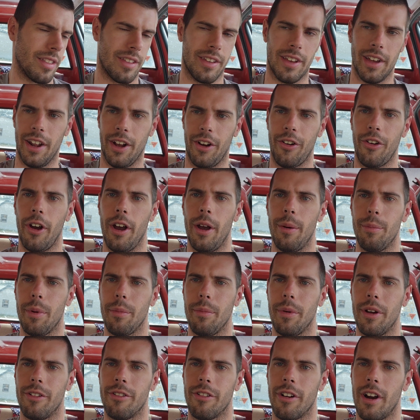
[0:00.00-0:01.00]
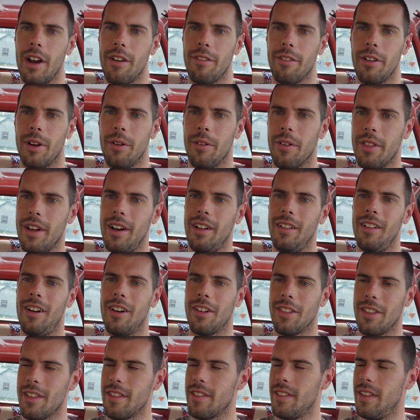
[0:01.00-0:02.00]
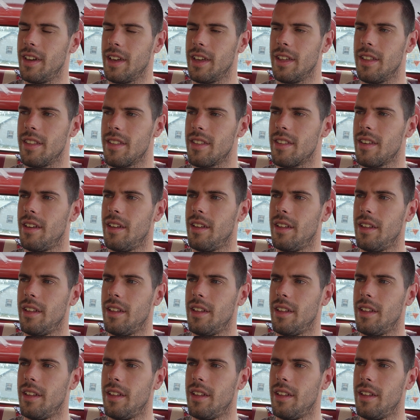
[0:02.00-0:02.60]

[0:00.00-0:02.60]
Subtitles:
kind of crammed in my driveway with how long this thing is.